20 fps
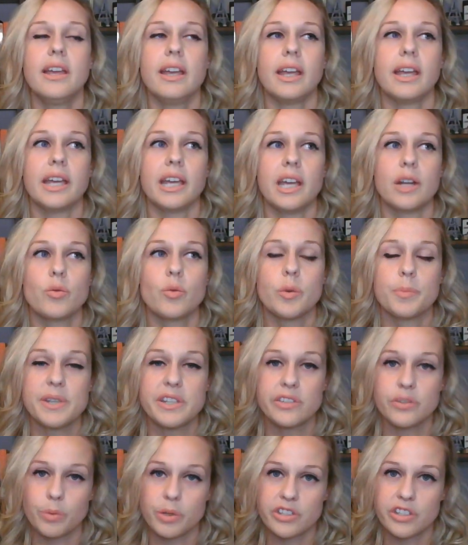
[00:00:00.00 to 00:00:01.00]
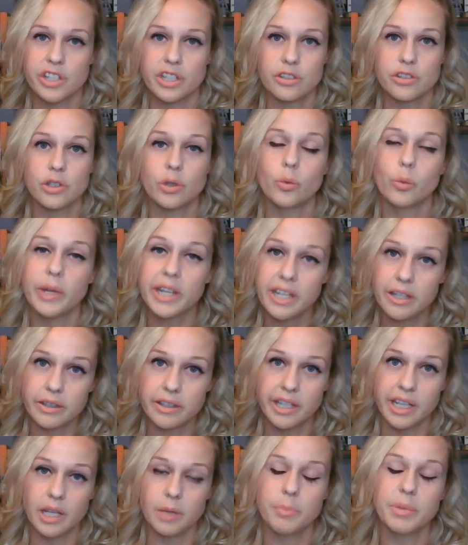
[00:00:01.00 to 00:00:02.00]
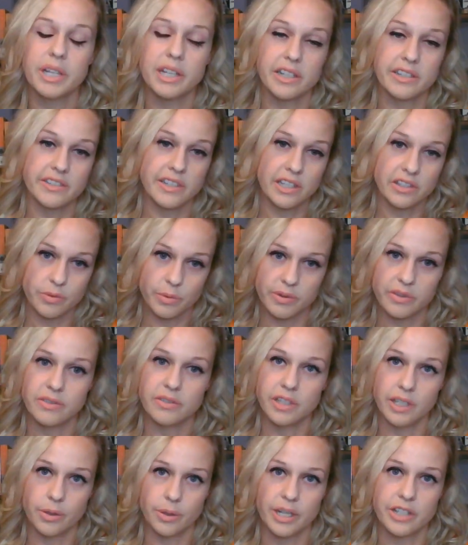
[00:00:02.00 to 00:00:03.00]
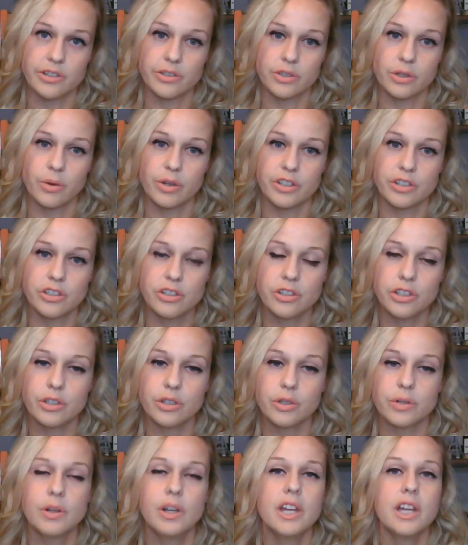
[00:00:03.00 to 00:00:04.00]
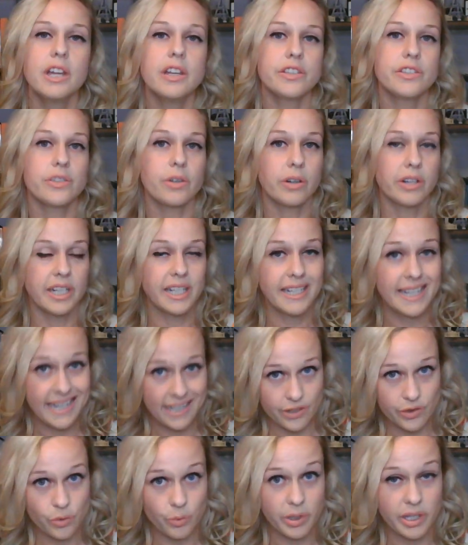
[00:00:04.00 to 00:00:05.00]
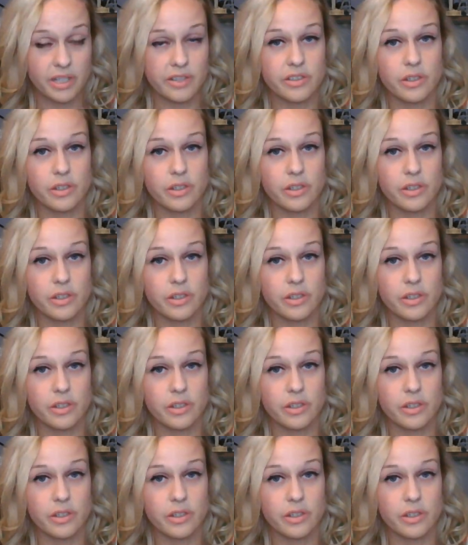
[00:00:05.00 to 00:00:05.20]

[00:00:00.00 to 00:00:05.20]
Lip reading: and we'll be switching to weekly because that's what DOH is going to do starting next week.